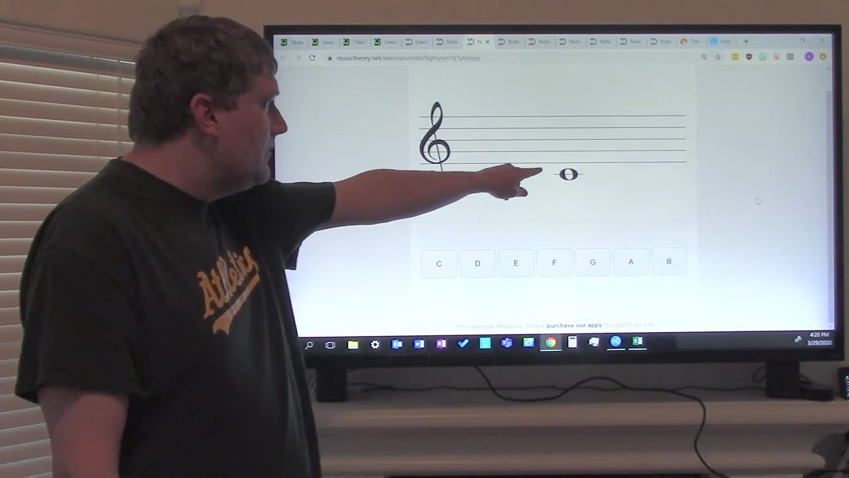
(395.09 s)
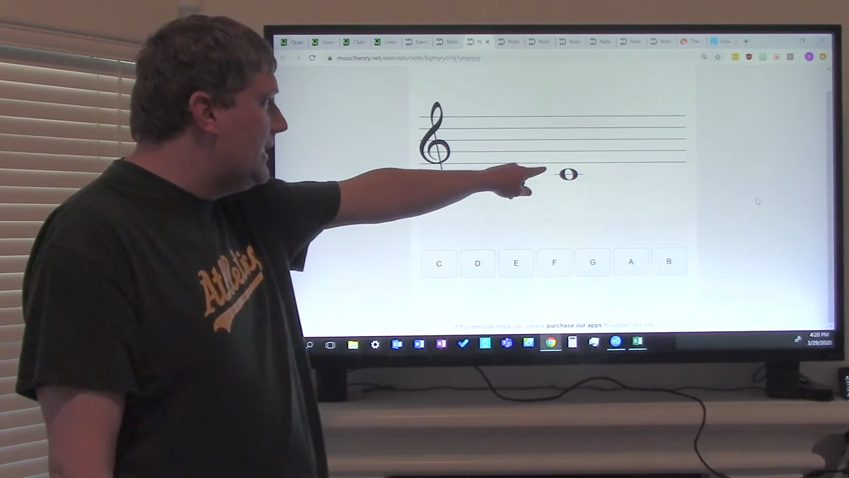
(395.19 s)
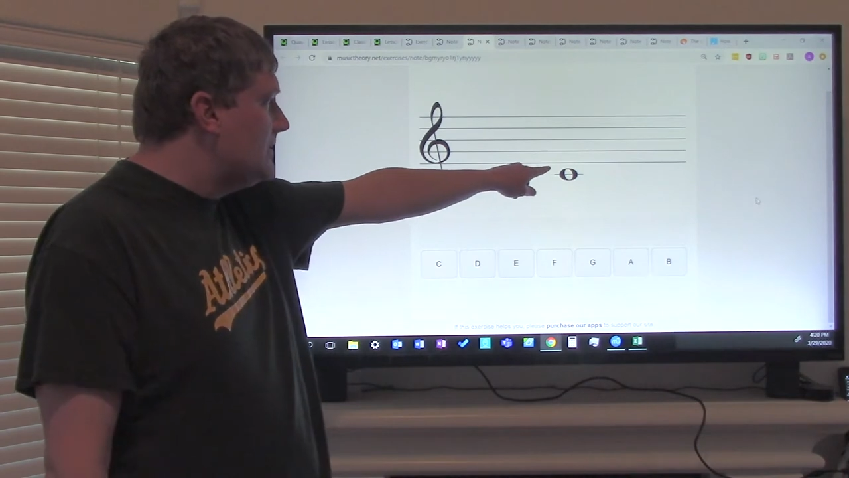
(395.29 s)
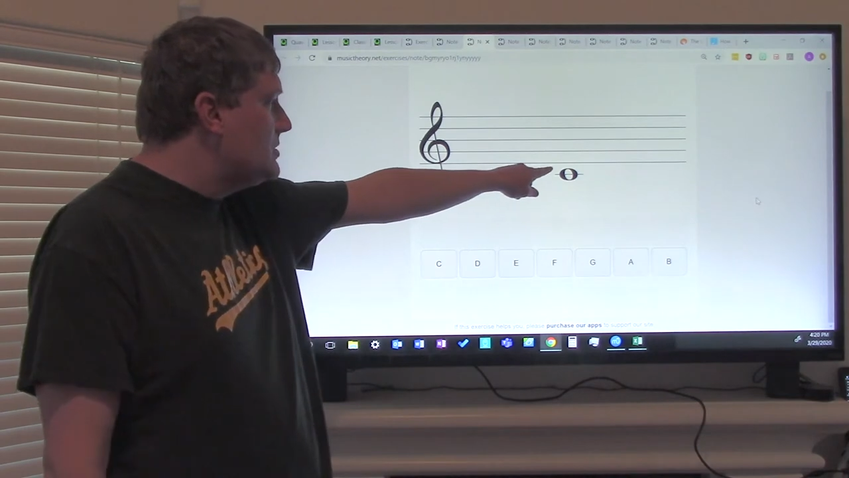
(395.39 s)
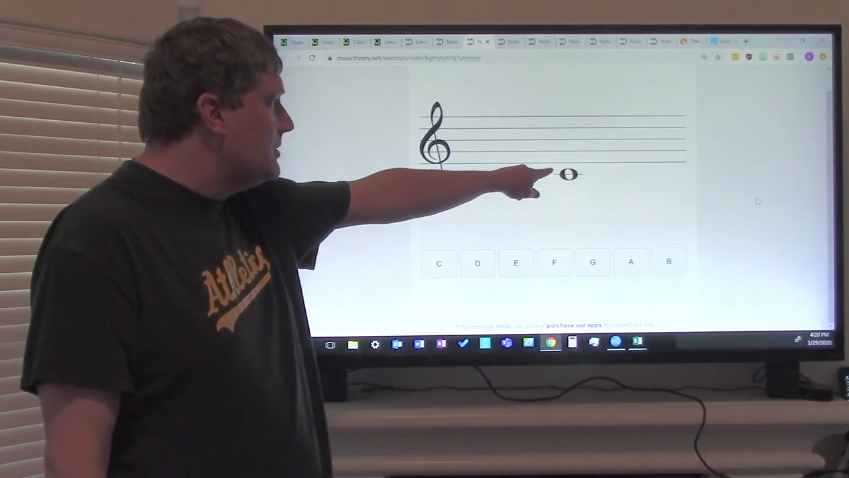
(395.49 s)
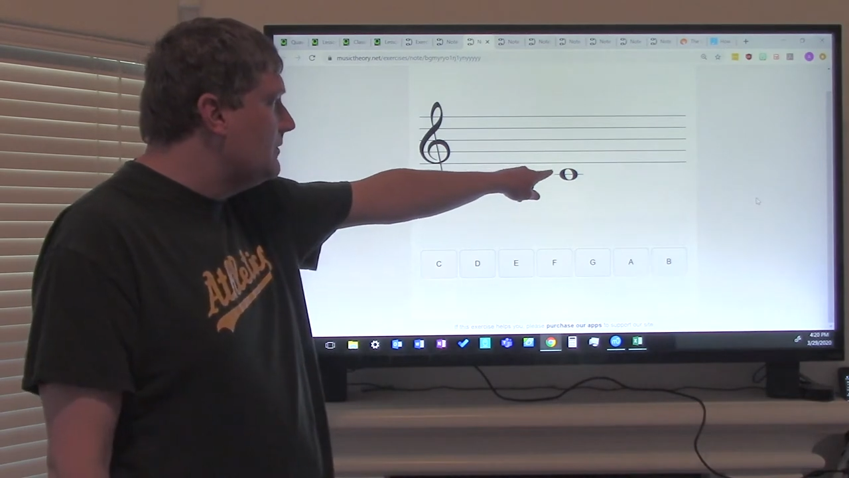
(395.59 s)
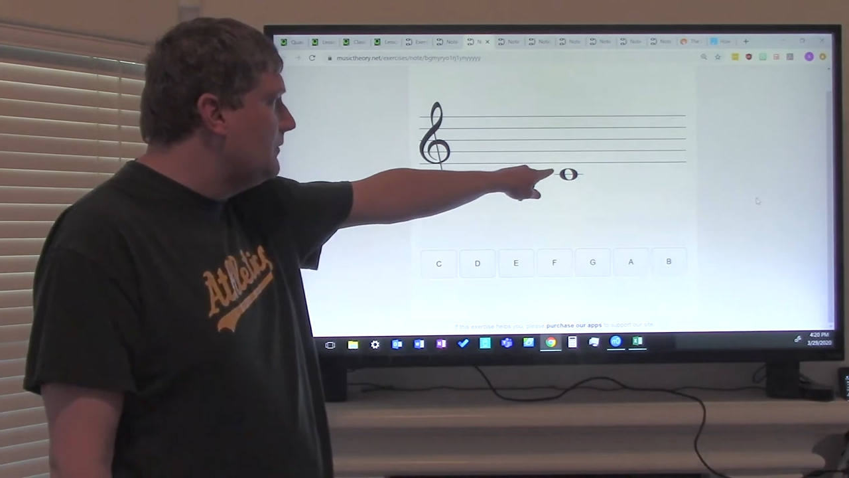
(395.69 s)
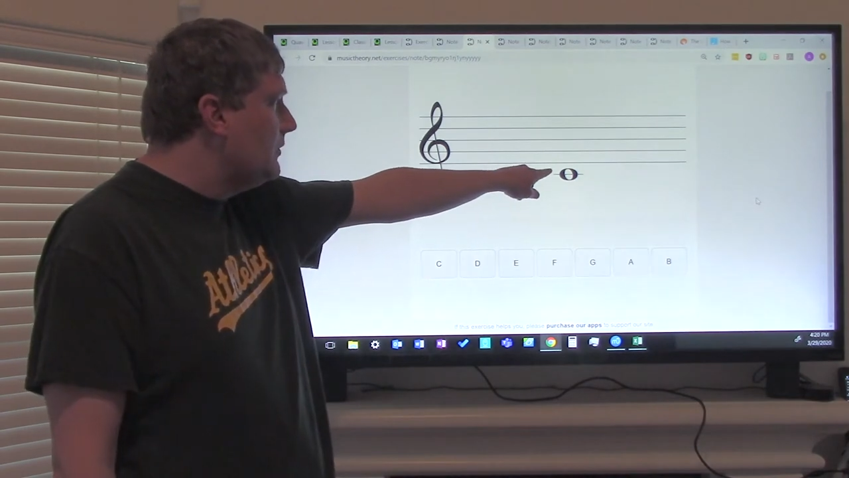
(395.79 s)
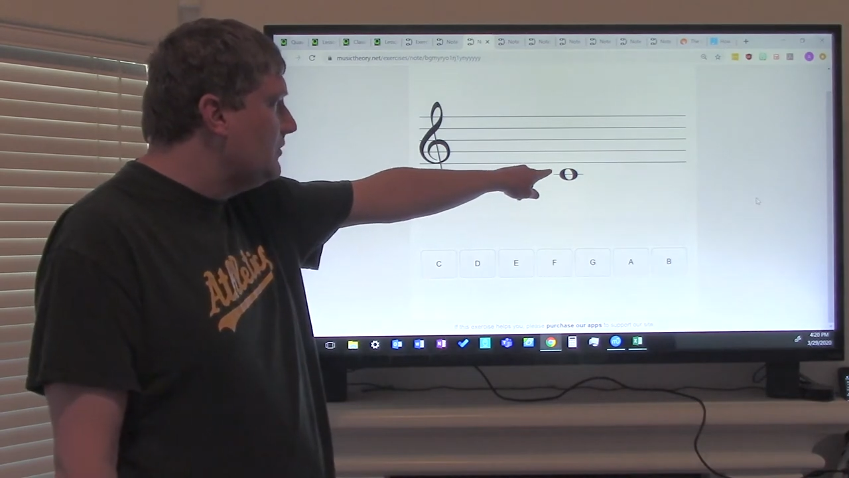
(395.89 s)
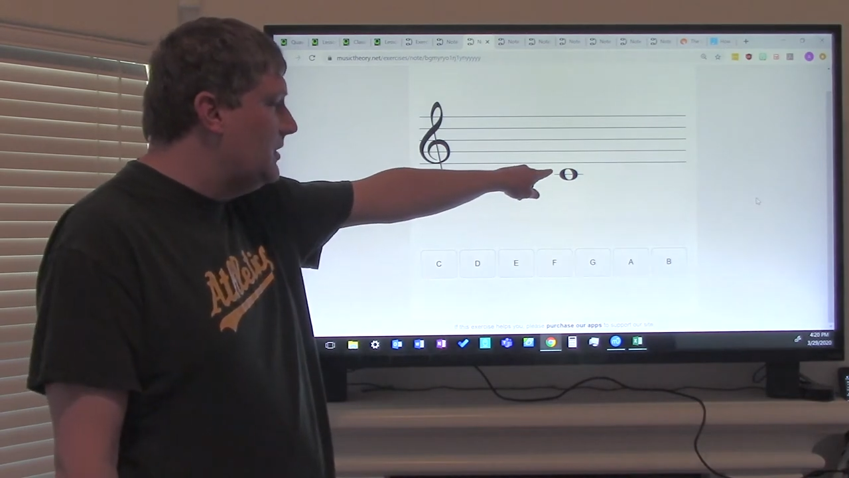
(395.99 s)
that's your
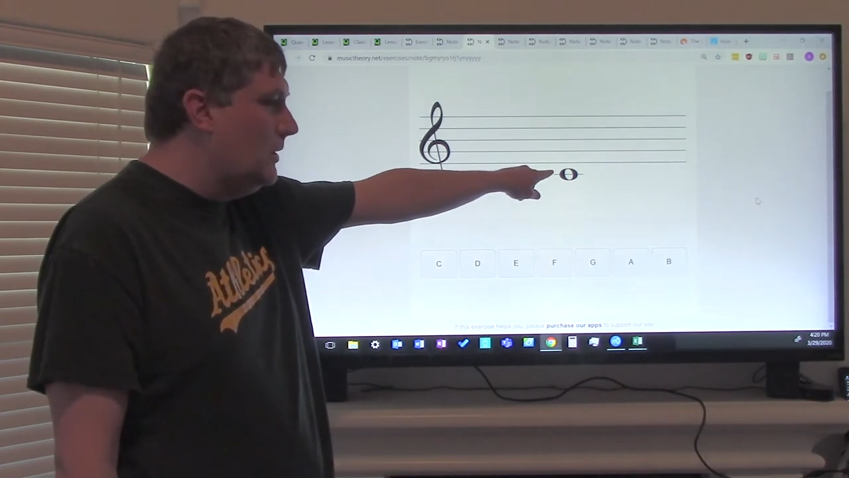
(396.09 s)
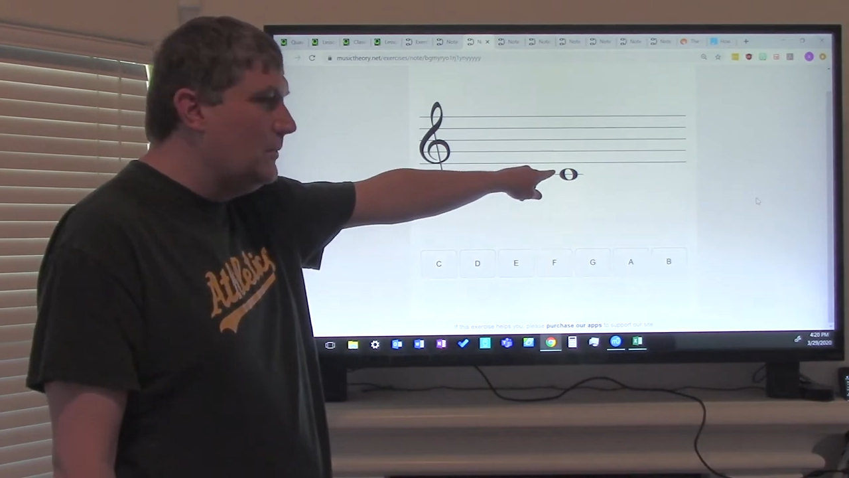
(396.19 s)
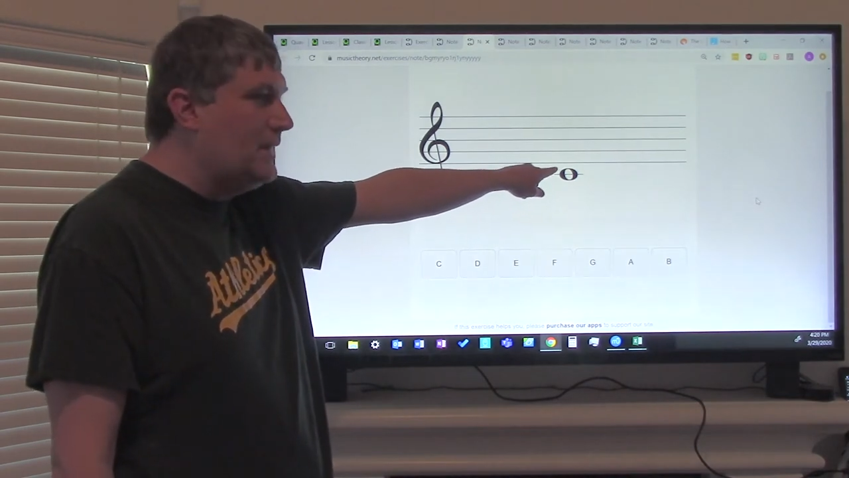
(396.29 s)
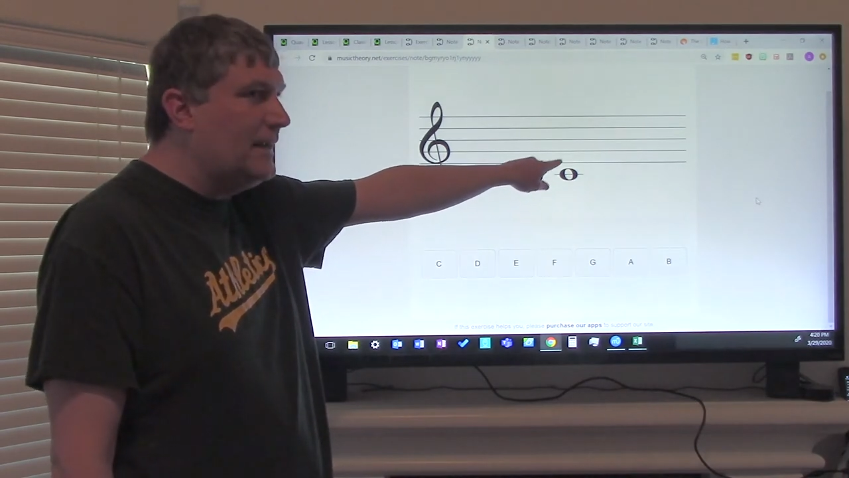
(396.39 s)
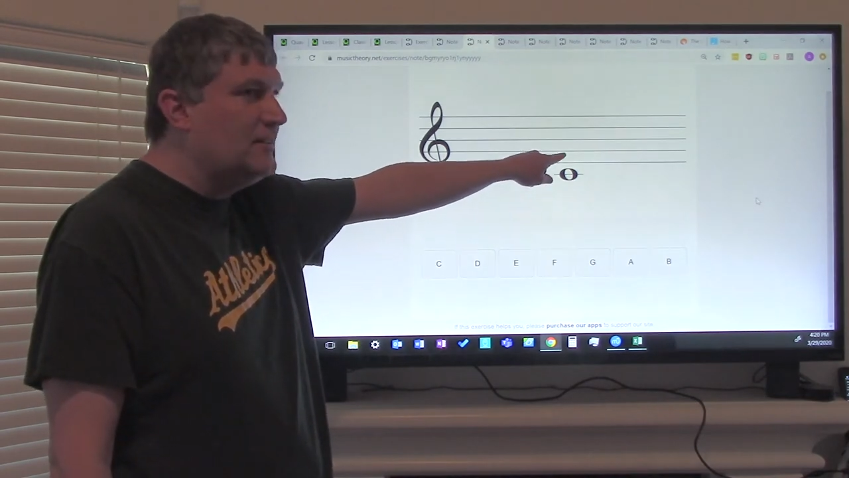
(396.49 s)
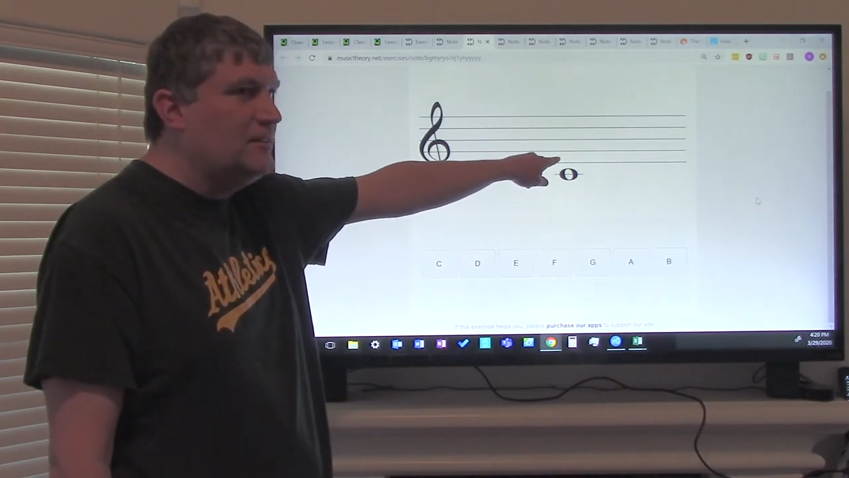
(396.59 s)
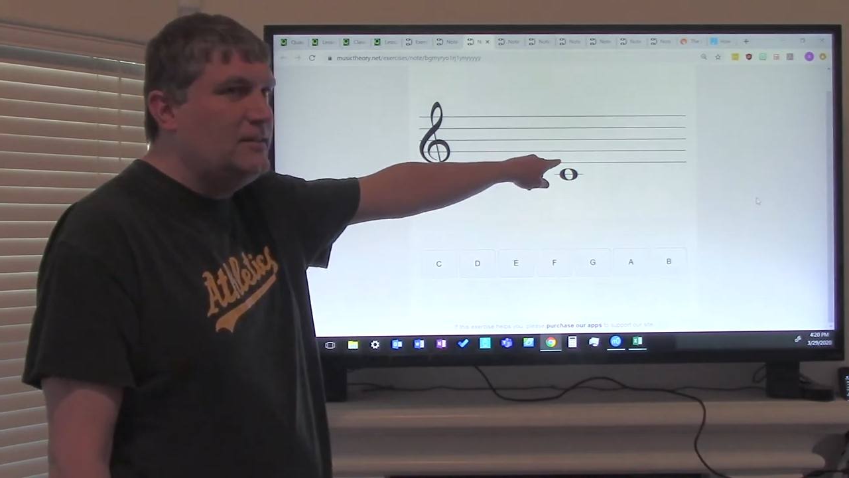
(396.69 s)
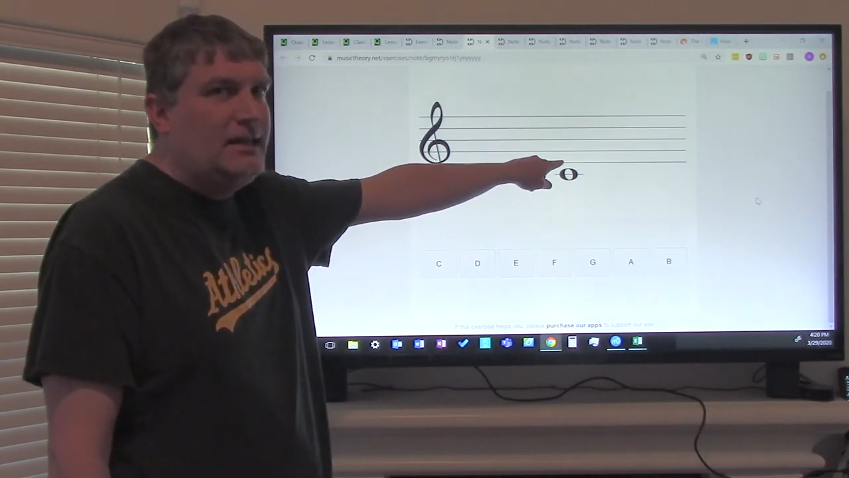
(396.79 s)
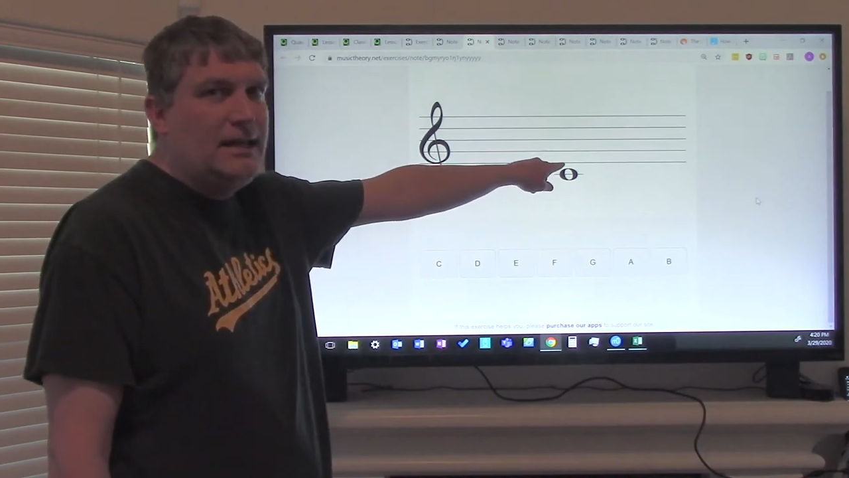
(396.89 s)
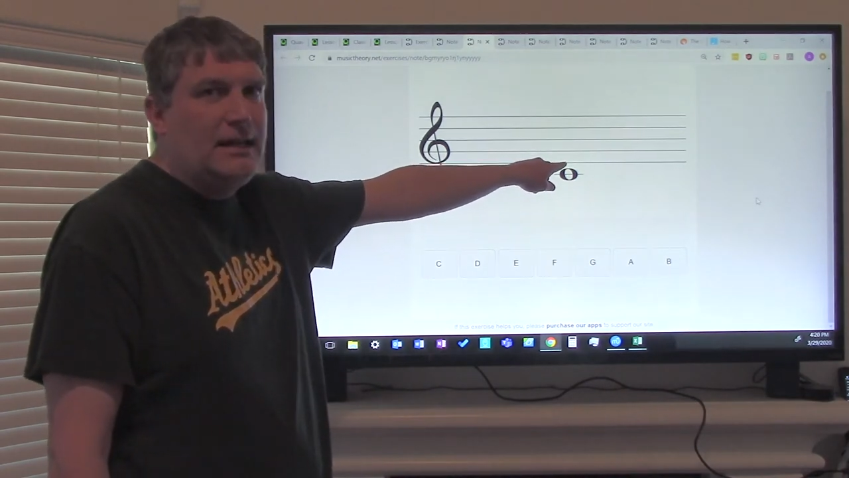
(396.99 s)
first note, that is
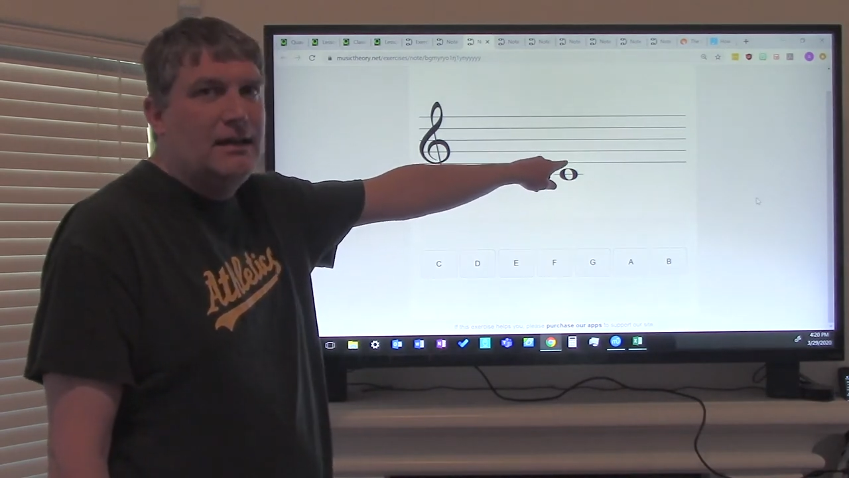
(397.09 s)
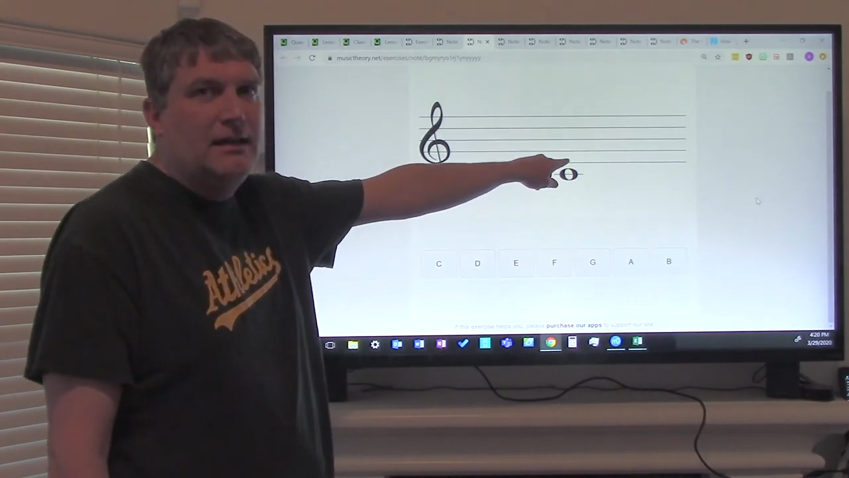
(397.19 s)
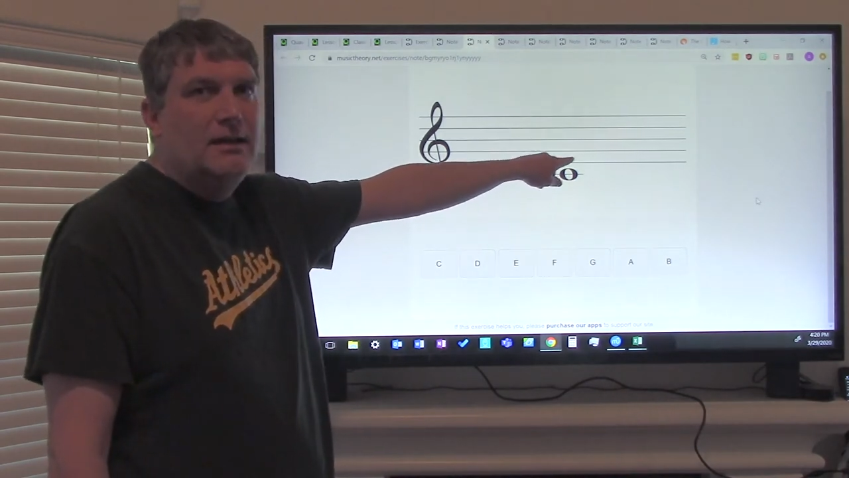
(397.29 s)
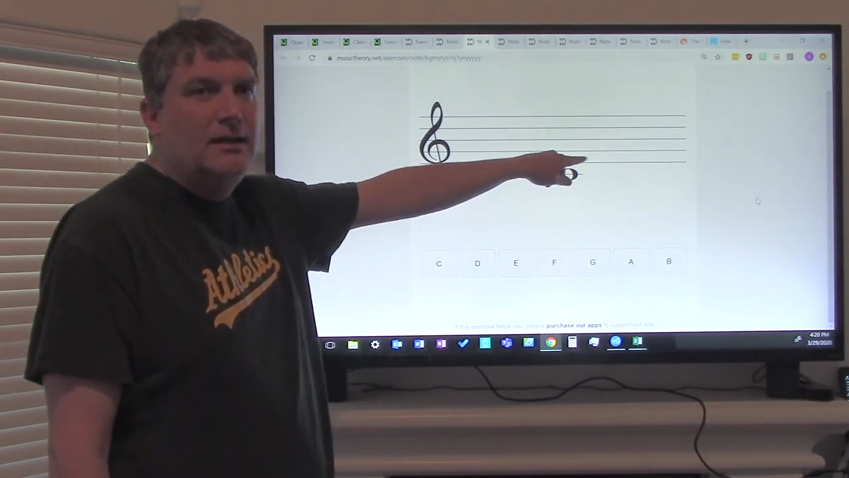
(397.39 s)
C.